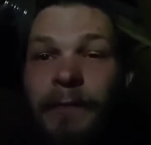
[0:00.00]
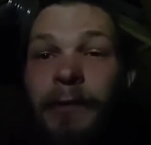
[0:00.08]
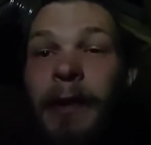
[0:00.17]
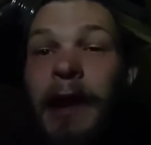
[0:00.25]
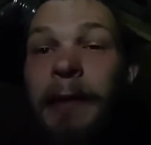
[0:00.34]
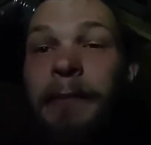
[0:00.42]

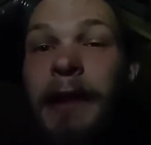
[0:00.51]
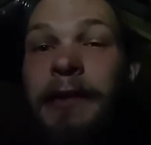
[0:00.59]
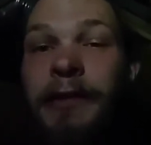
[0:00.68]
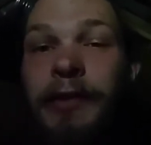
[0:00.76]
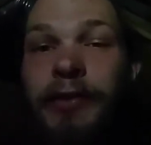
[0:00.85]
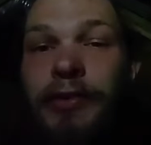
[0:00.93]
What I meant
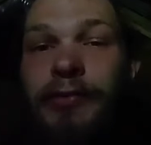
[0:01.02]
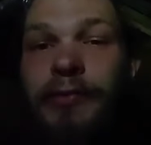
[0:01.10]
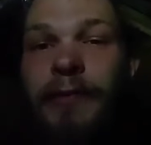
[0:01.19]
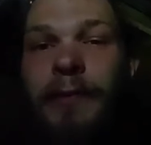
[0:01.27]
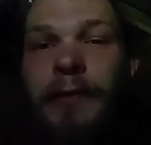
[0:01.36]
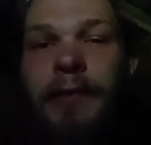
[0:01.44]
to
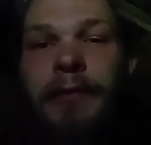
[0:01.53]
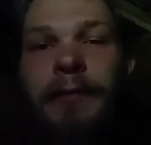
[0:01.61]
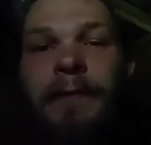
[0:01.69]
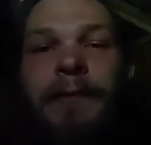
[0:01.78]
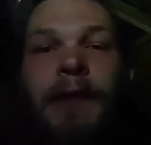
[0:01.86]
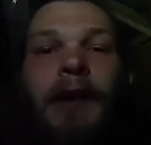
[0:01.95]
do,
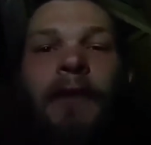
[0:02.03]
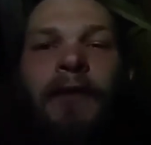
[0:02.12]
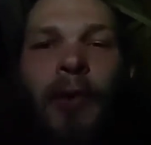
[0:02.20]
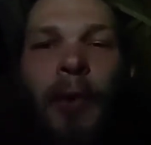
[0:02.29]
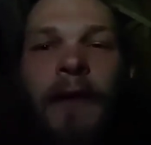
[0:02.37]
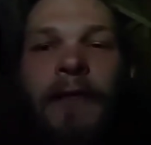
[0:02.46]
of
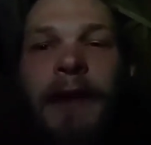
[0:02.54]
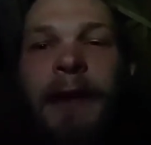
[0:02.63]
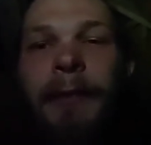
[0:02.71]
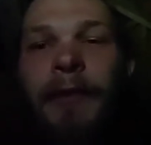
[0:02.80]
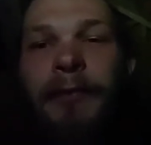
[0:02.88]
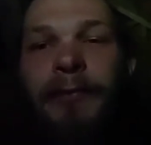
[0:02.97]
course, it
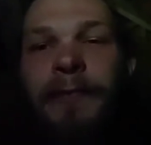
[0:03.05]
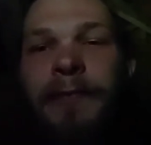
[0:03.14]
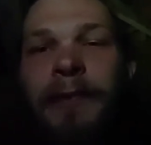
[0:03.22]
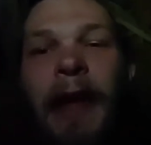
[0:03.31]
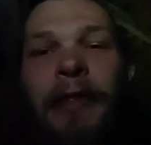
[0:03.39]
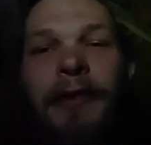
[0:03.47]
was
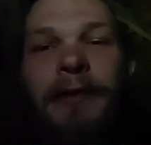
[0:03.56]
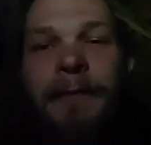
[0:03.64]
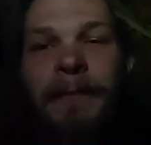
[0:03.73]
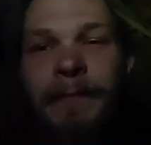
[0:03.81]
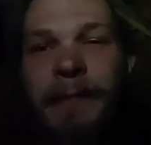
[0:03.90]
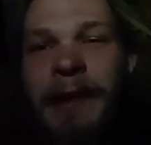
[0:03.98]
rather,
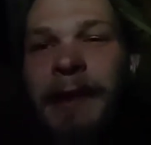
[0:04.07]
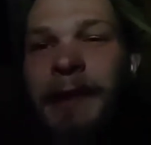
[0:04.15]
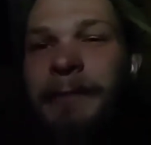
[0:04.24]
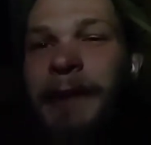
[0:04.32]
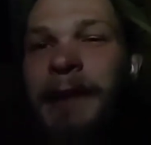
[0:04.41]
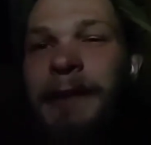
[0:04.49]
he
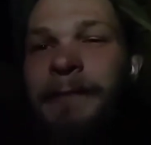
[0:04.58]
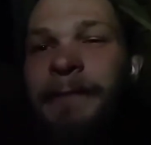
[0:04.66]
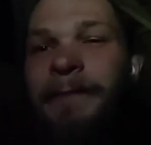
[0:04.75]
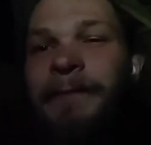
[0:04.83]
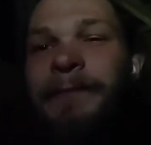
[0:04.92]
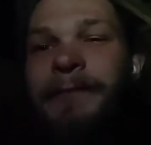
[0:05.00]
admitted,
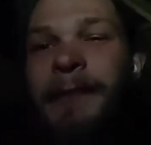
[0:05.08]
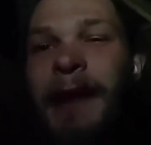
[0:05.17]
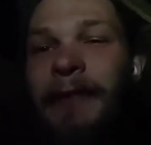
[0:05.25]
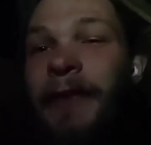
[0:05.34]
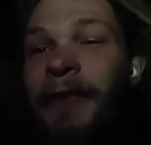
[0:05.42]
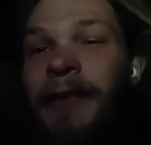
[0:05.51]

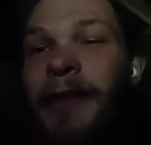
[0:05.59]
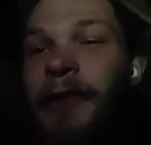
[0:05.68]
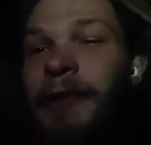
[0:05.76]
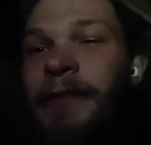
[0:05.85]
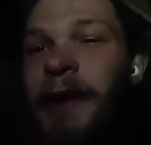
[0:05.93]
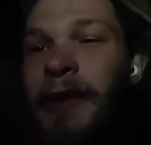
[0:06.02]
as he
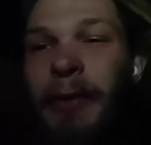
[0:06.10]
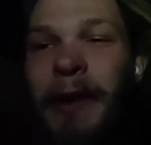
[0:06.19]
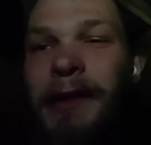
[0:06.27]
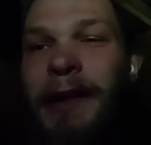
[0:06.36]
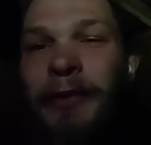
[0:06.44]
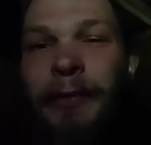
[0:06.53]
slithered very
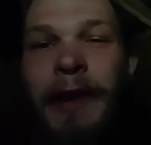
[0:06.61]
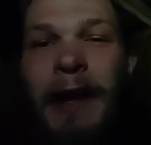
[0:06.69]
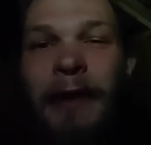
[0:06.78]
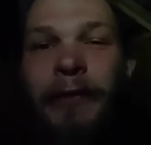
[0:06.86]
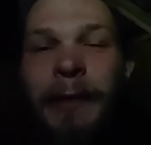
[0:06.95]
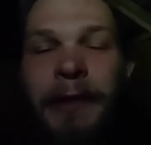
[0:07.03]
quickly through the
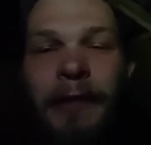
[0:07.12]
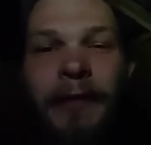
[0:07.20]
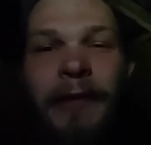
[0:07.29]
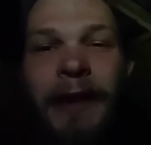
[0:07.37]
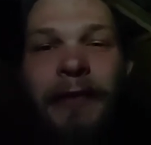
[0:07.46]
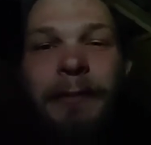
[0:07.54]
next
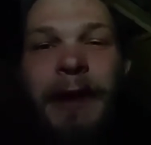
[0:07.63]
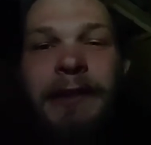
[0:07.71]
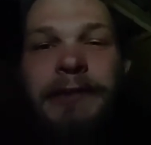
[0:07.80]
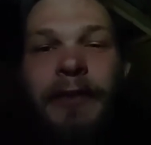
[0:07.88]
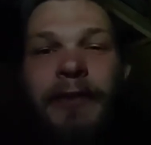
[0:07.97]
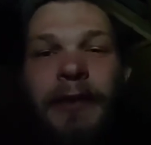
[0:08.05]
6
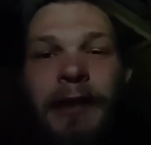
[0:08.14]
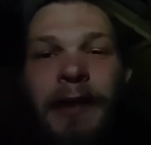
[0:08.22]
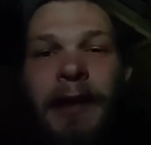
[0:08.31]
branches.